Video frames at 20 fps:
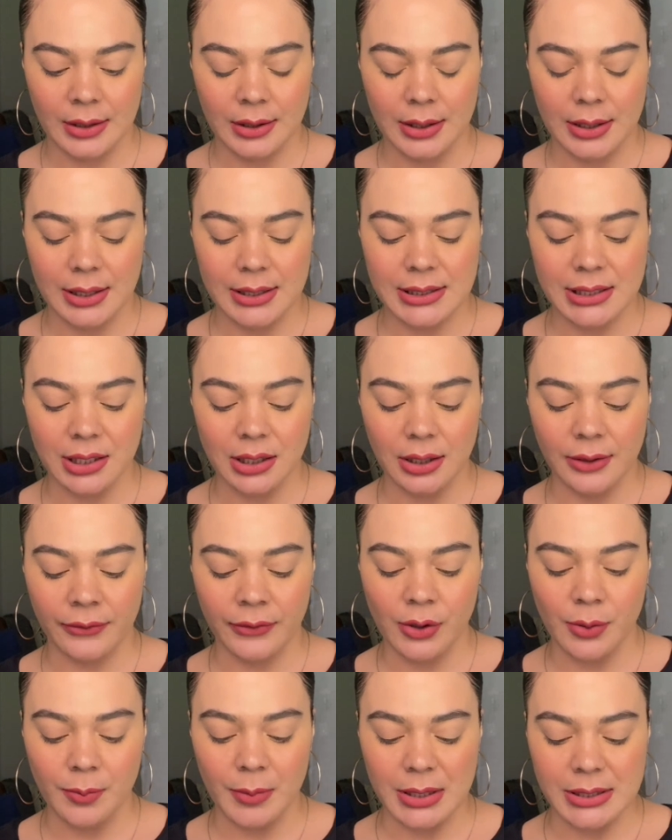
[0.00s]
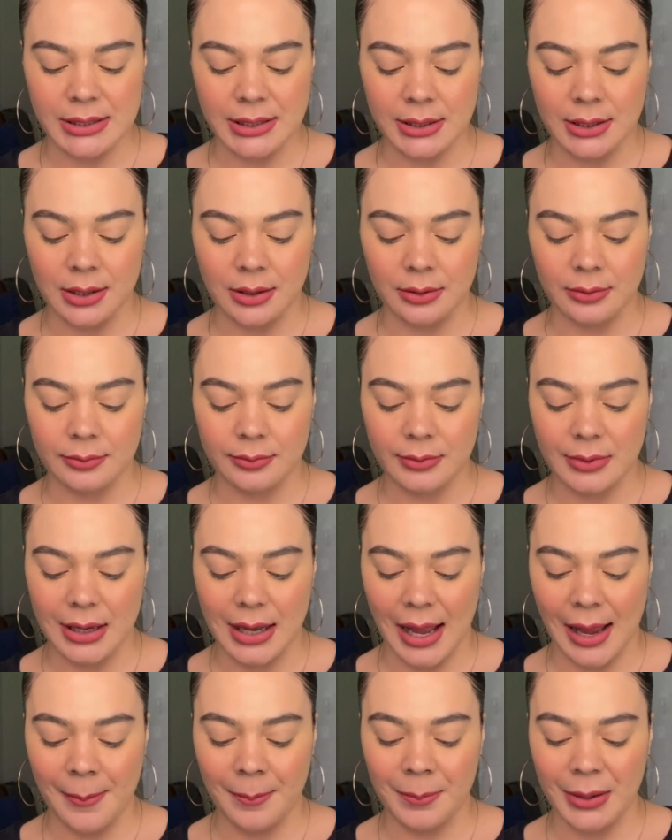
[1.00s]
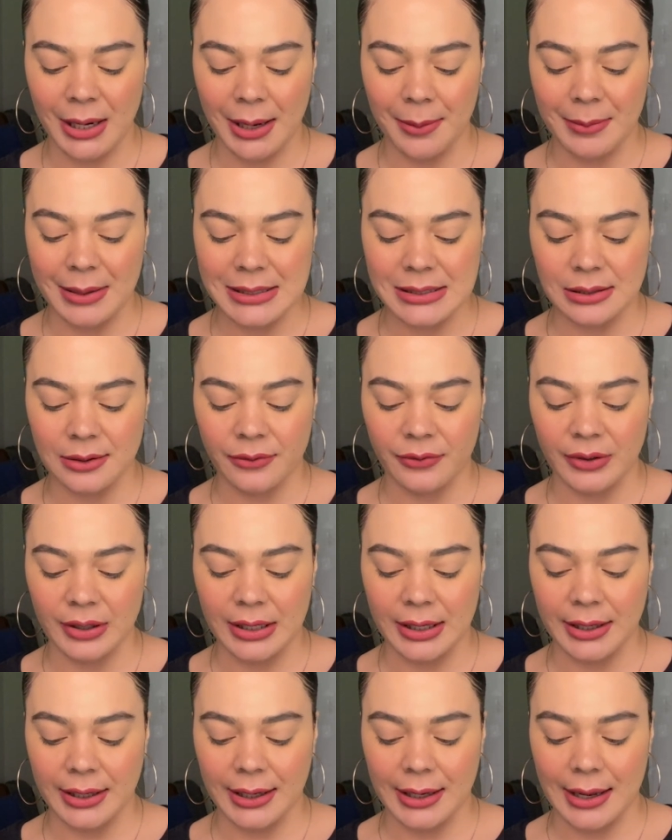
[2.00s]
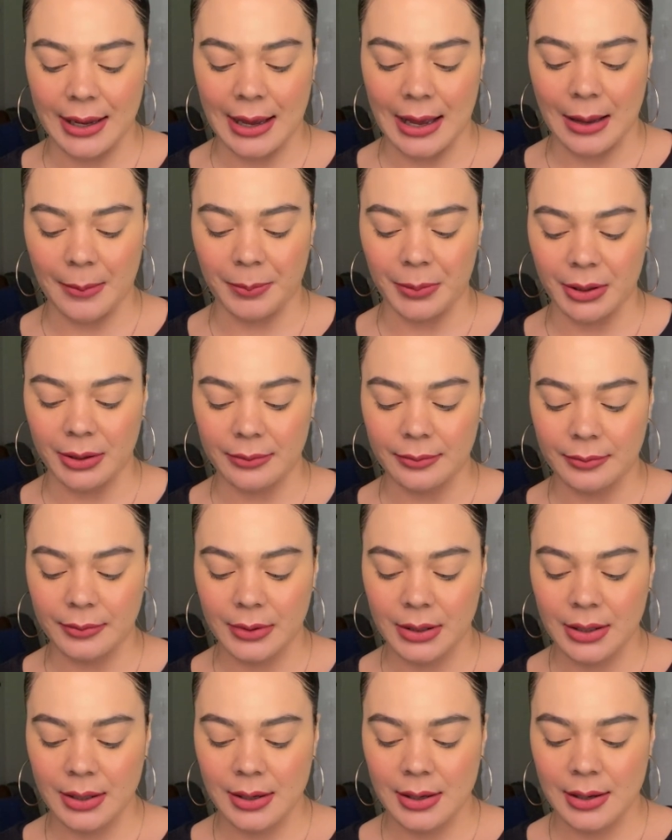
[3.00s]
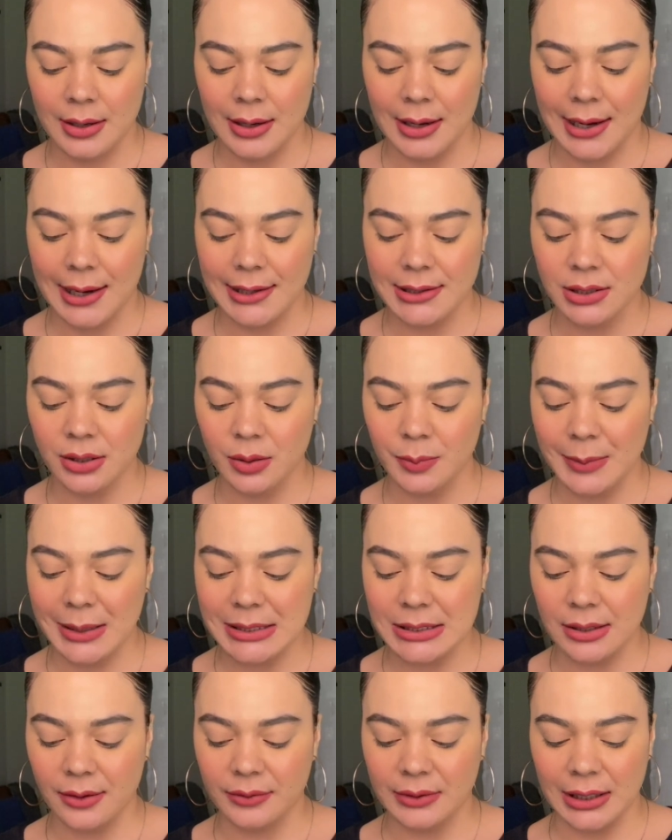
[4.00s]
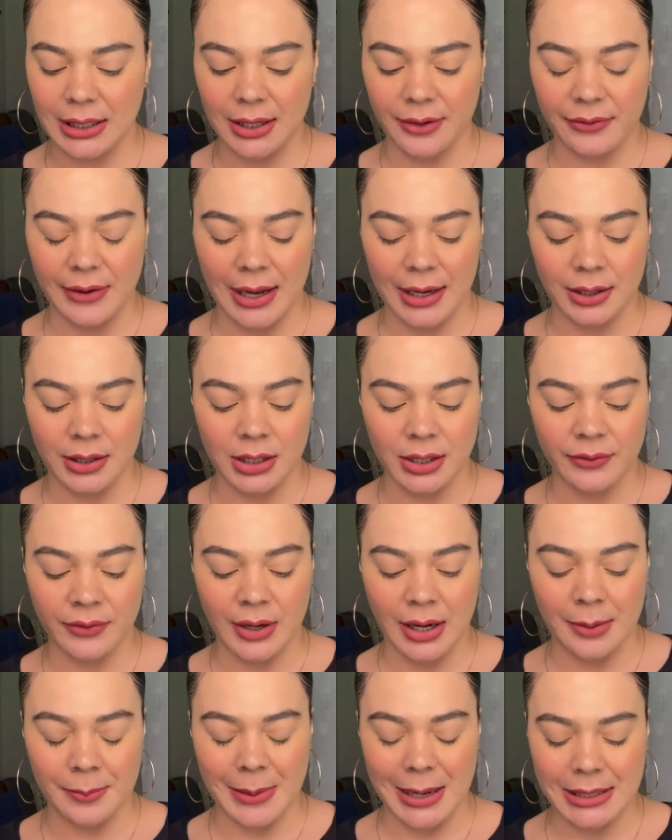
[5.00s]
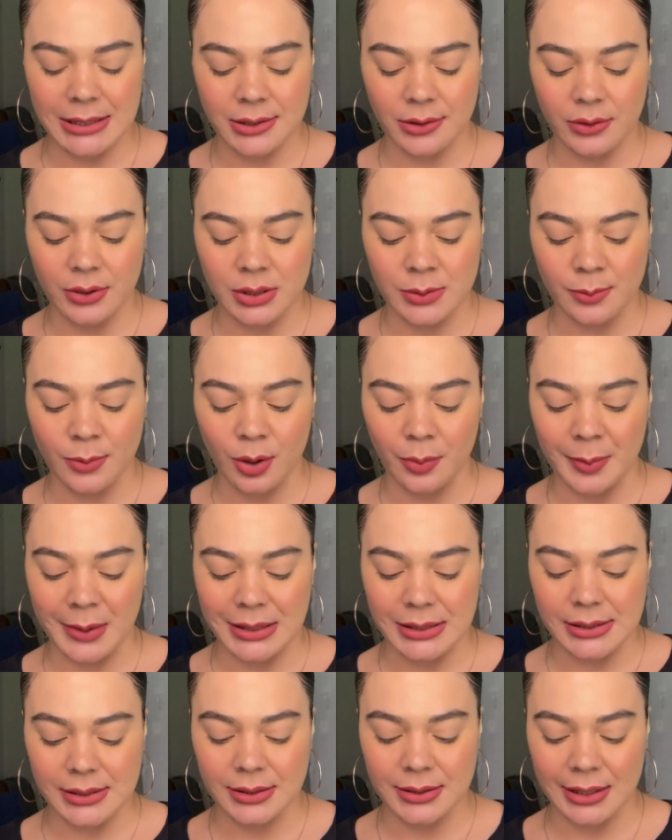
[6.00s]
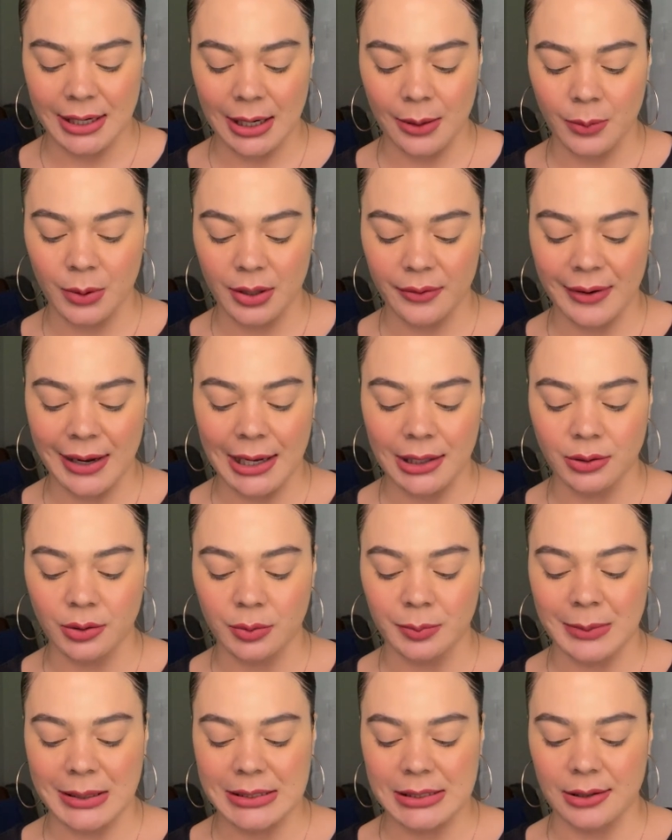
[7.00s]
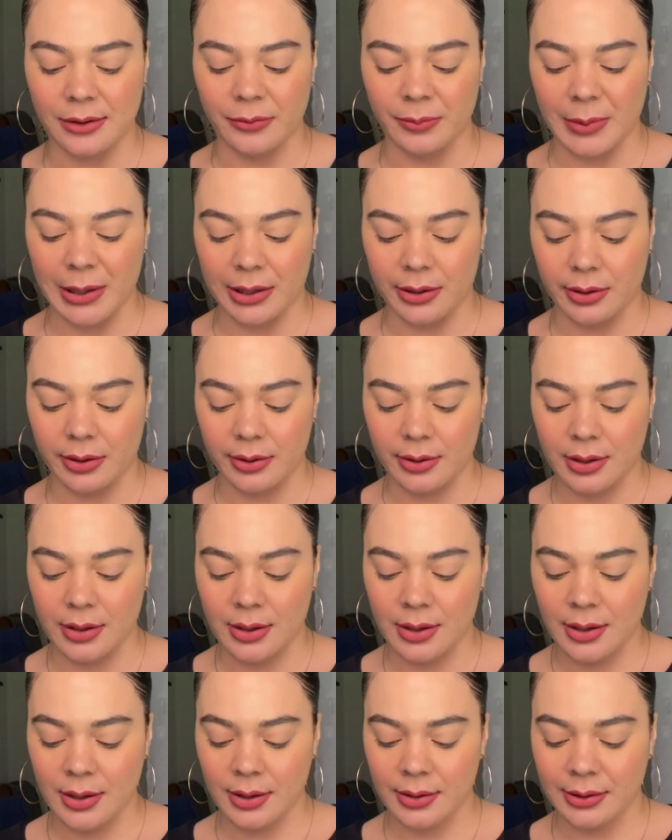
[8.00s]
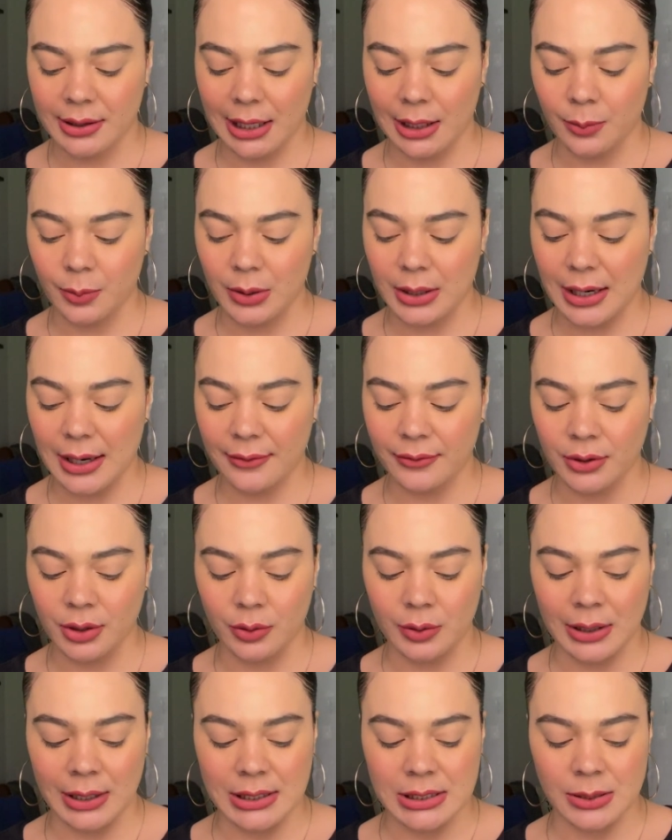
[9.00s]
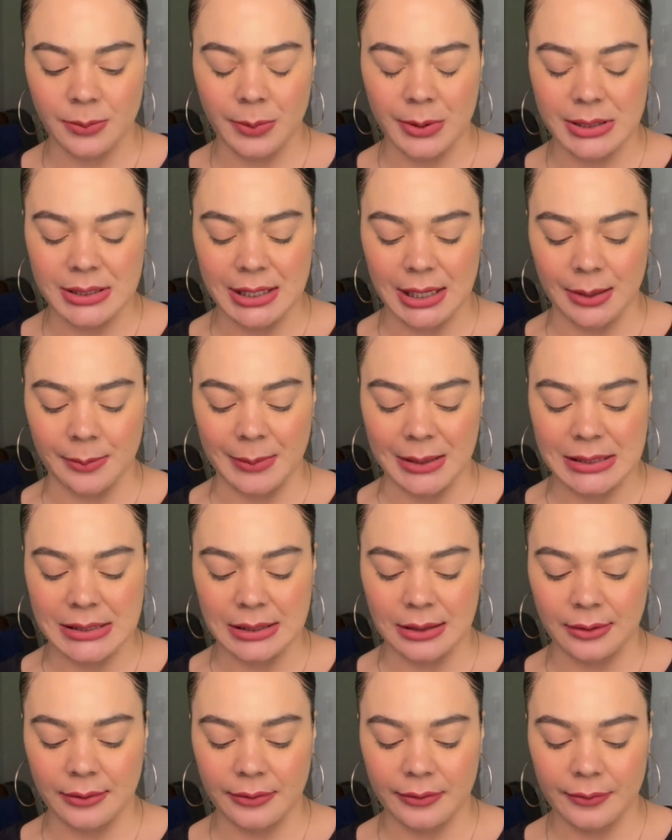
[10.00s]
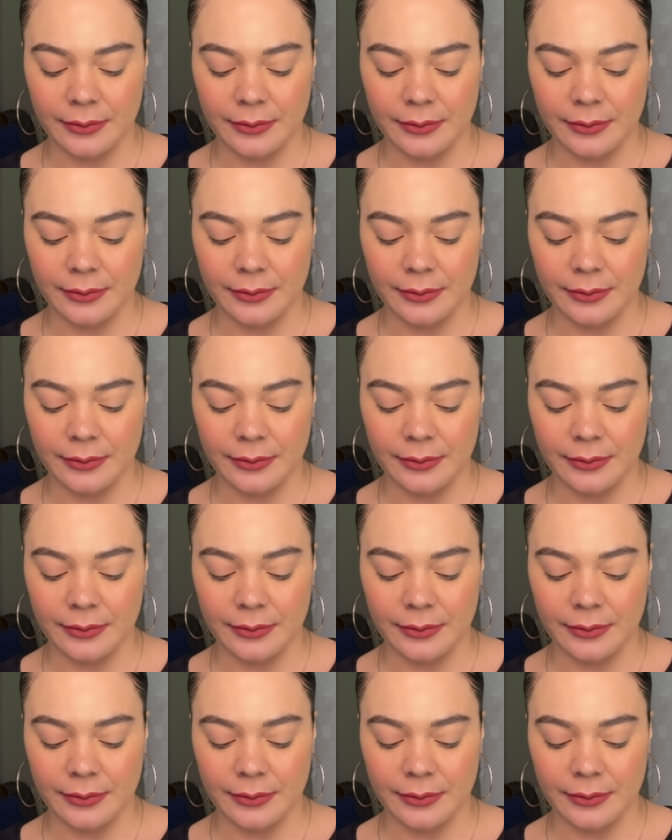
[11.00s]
Until a few months ago, I blamed myself for letting it happen. I told myself that if I could have gone back to those moments, that I would have handled myself better, that I would have known how to protect myself.